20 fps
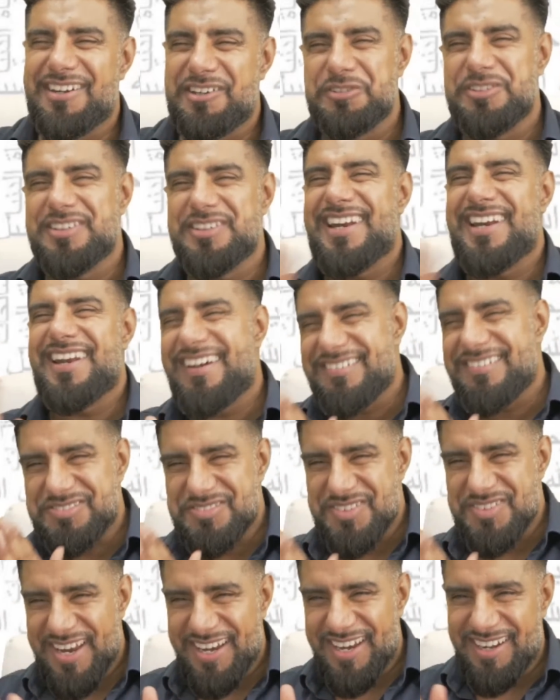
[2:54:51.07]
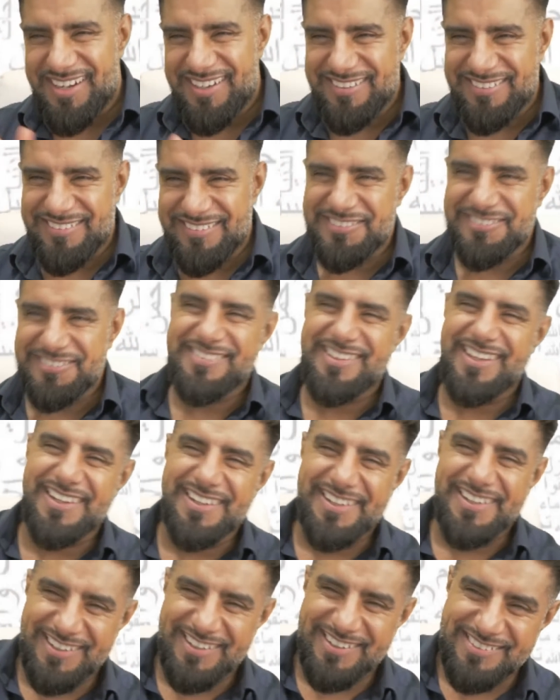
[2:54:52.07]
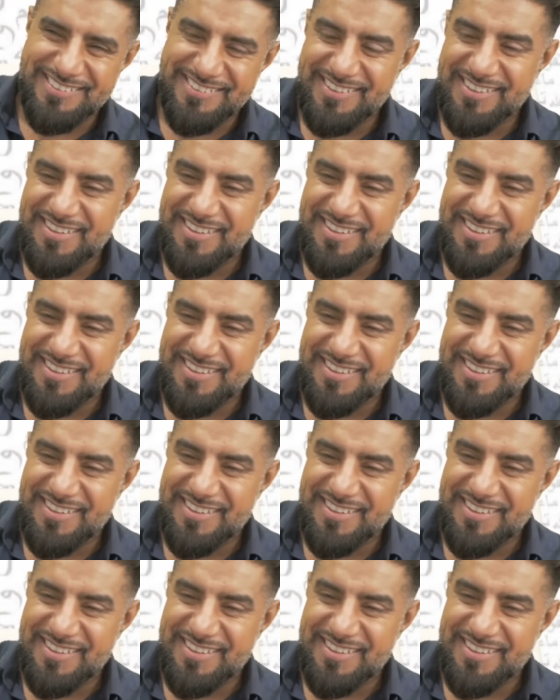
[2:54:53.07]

Do the love, man. Don't do the hate.